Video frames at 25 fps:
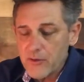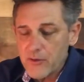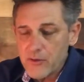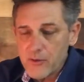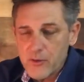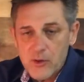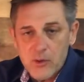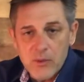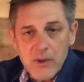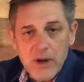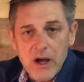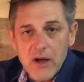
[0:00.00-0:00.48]

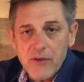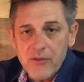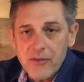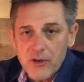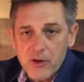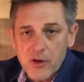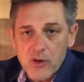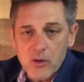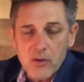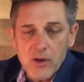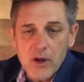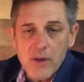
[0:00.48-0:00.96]
threw out the
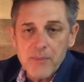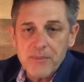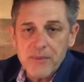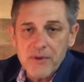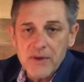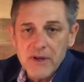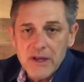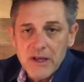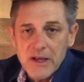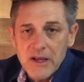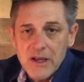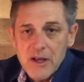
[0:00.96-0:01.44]

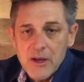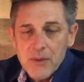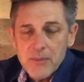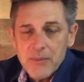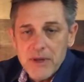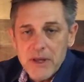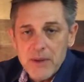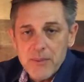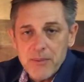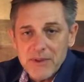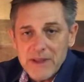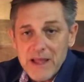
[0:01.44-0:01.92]
corrupt
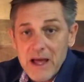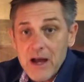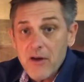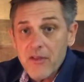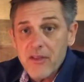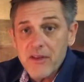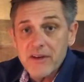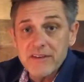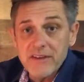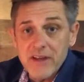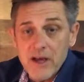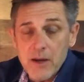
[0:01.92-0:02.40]
people out of
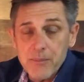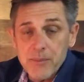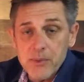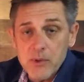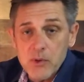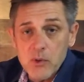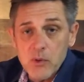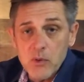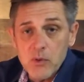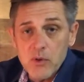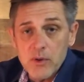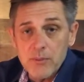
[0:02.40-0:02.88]
the temple
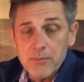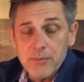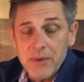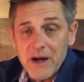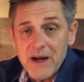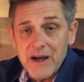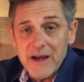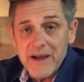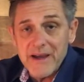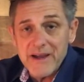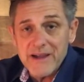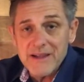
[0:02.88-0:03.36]
who were
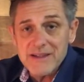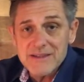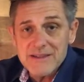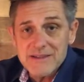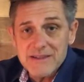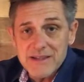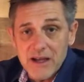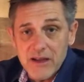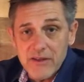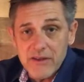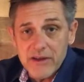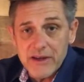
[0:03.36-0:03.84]
buying and
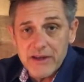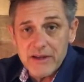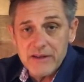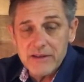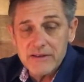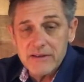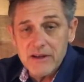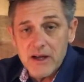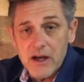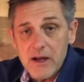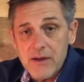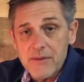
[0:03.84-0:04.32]
selling
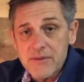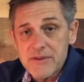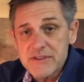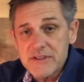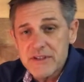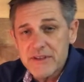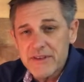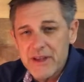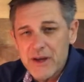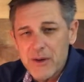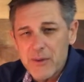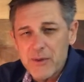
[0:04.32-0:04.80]
doves,
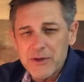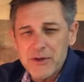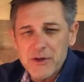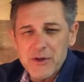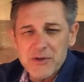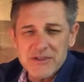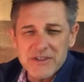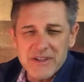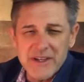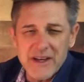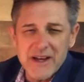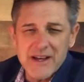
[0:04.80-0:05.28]
and they were
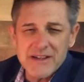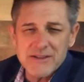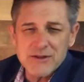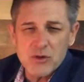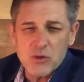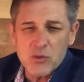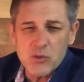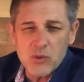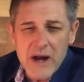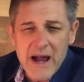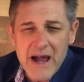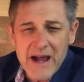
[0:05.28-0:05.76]
using it as a
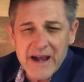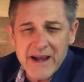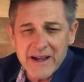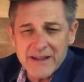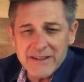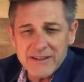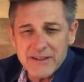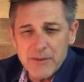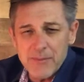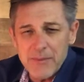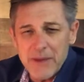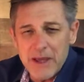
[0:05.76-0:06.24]
racket
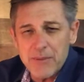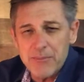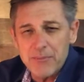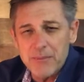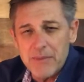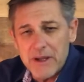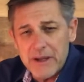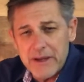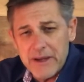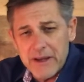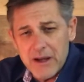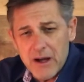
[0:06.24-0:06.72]
to make
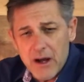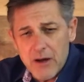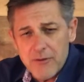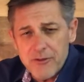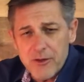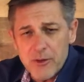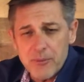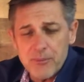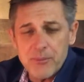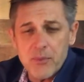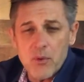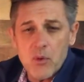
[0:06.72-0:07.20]
money off
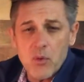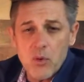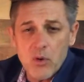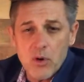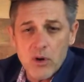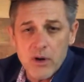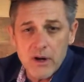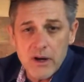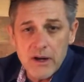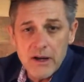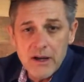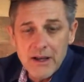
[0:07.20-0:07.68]
the
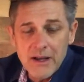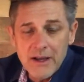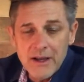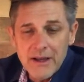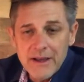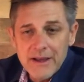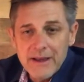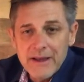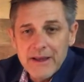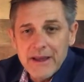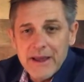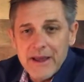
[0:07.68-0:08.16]
poor.
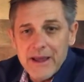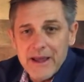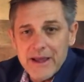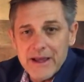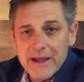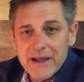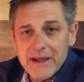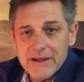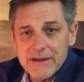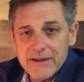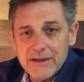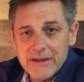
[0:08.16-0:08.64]

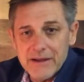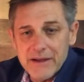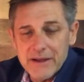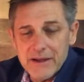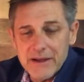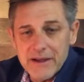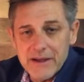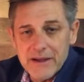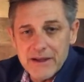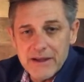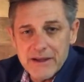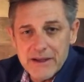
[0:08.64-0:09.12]
And
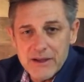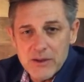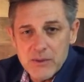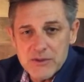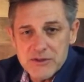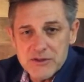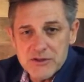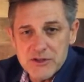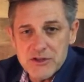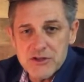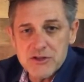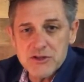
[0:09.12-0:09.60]
it
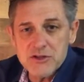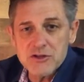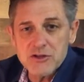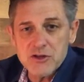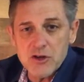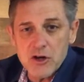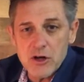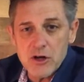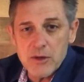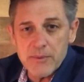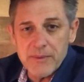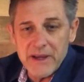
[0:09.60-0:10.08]
was
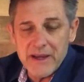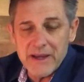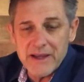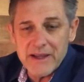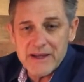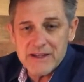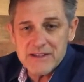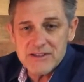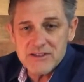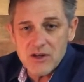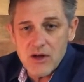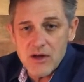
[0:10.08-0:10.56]
disturbing. And
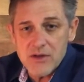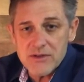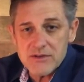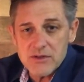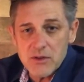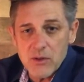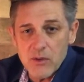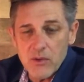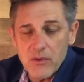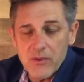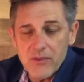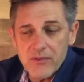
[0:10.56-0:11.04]
it's
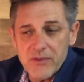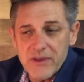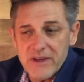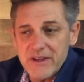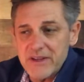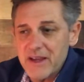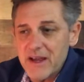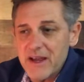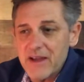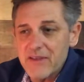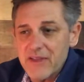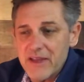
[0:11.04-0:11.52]
also the
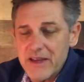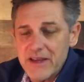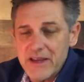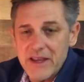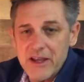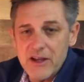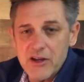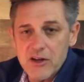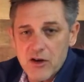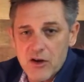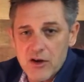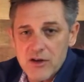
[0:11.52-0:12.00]
day that he
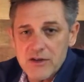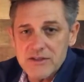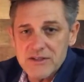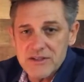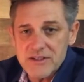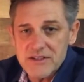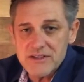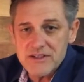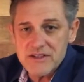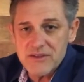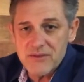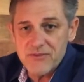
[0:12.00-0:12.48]

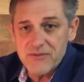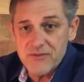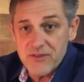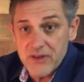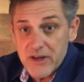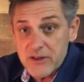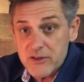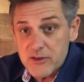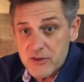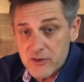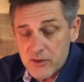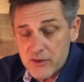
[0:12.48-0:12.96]
curses the
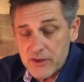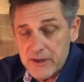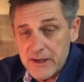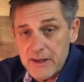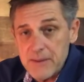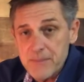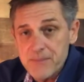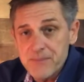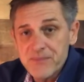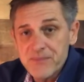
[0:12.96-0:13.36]
fig tree.